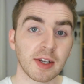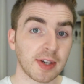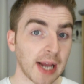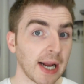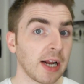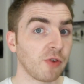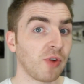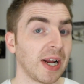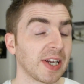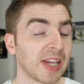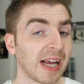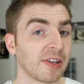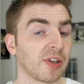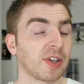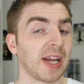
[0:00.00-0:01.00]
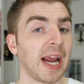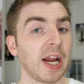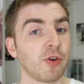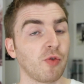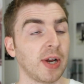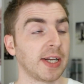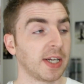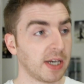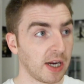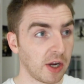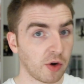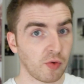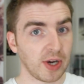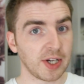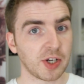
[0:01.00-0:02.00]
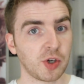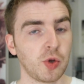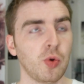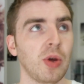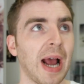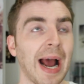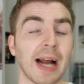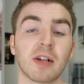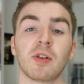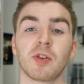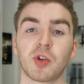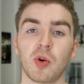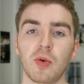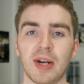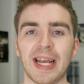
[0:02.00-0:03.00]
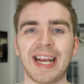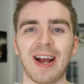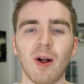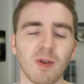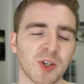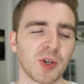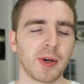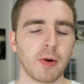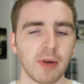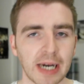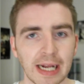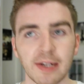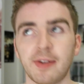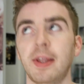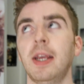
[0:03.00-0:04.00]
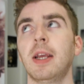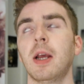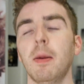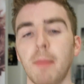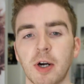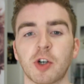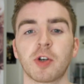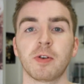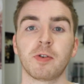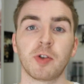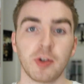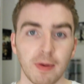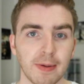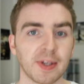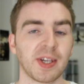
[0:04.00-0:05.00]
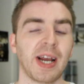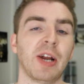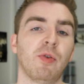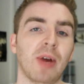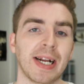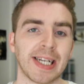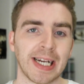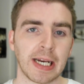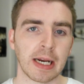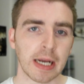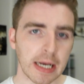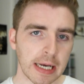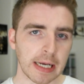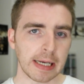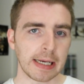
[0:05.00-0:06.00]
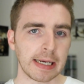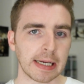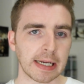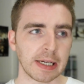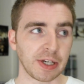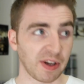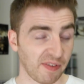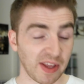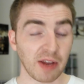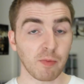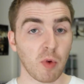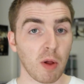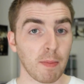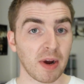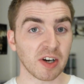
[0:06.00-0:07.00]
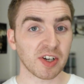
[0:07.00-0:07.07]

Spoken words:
San Andreas has its age rating increased to adults only, also known as the commercial suicide rating. Because you think Walmart's